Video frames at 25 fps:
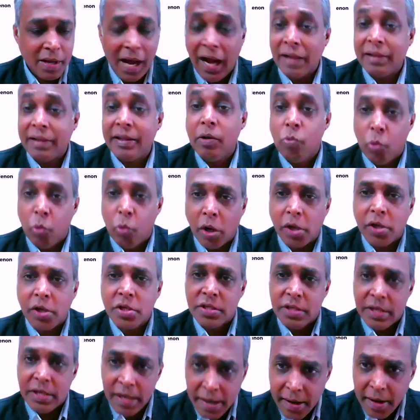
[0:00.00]
I think what
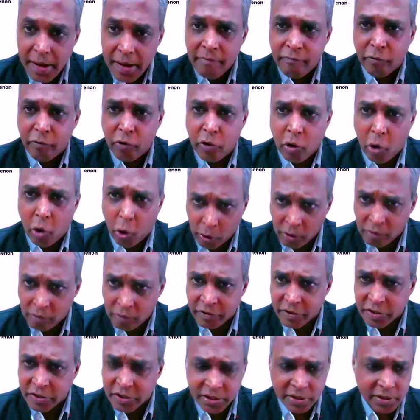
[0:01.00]
is needed for all
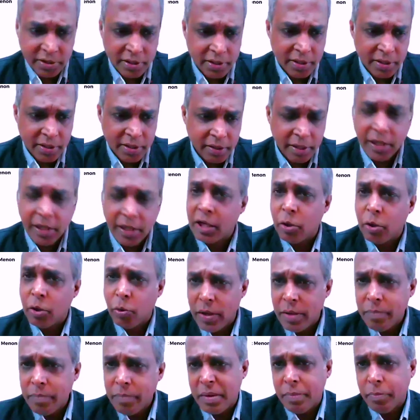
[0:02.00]
of us,
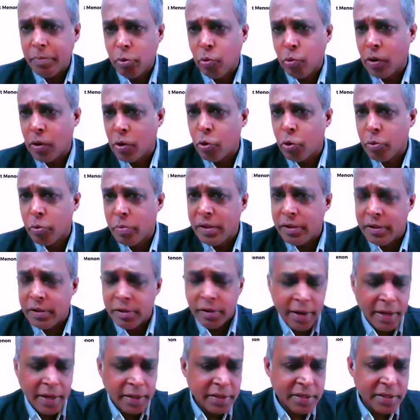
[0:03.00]
including people who are going to be
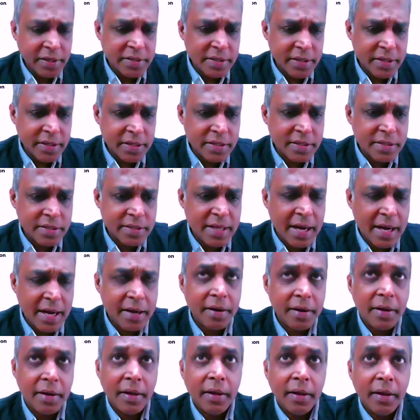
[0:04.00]
hearing this, is
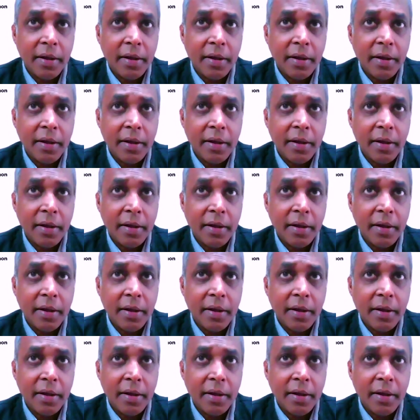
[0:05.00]
that